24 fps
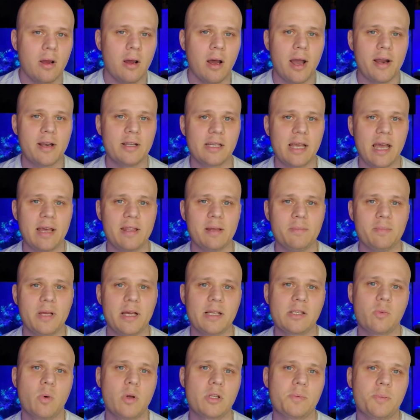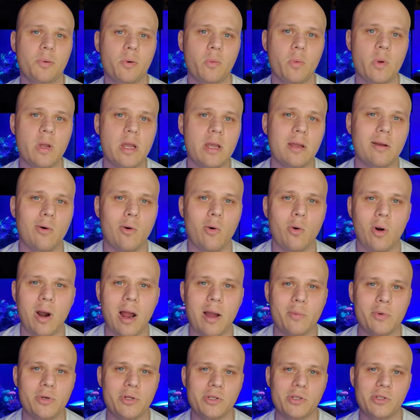I just had them test once per week, or
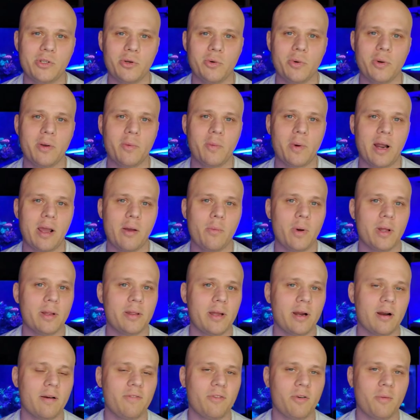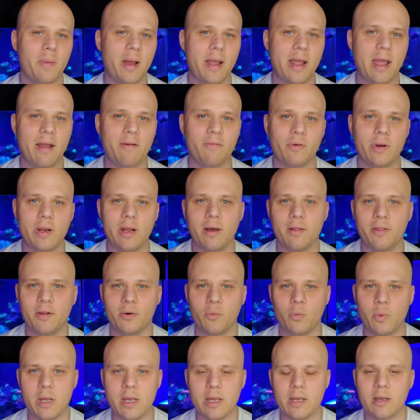I would just do it when I went there for my every other
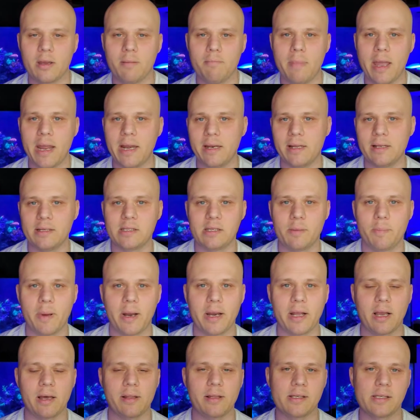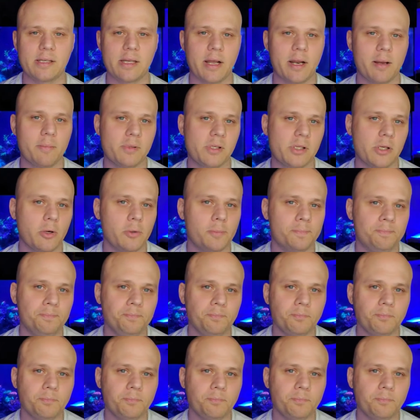week maintenance, depending on the setup. So